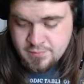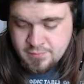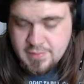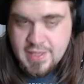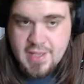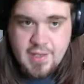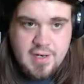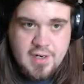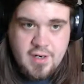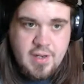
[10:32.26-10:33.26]
Yeah, and I
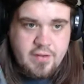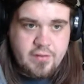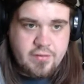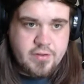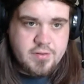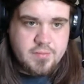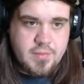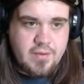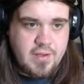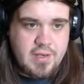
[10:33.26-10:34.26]
don't have the first
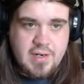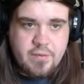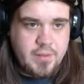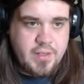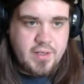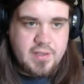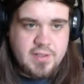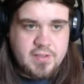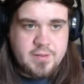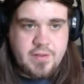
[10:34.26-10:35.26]
Mafia. I never played it.
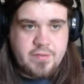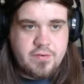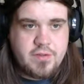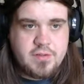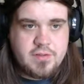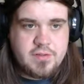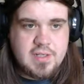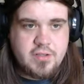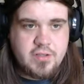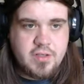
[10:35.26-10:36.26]
This was my first
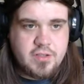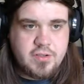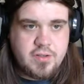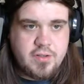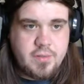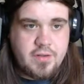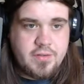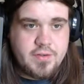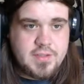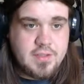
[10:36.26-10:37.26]
introduction to the
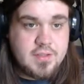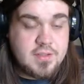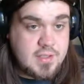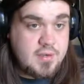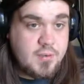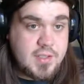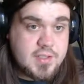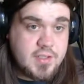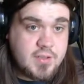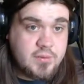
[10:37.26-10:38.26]
Mafia series, and it was a
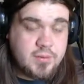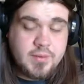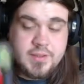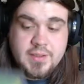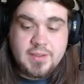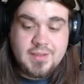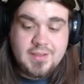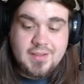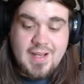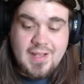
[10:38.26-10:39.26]
good one.
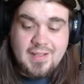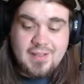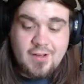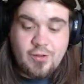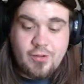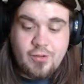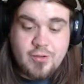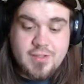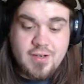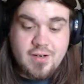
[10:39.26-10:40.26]
I like the whole
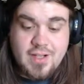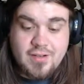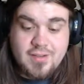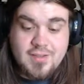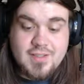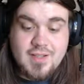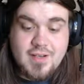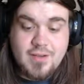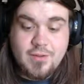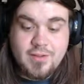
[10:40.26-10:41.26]
starting out in
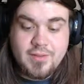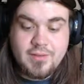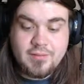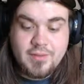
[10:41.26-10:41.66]
snow and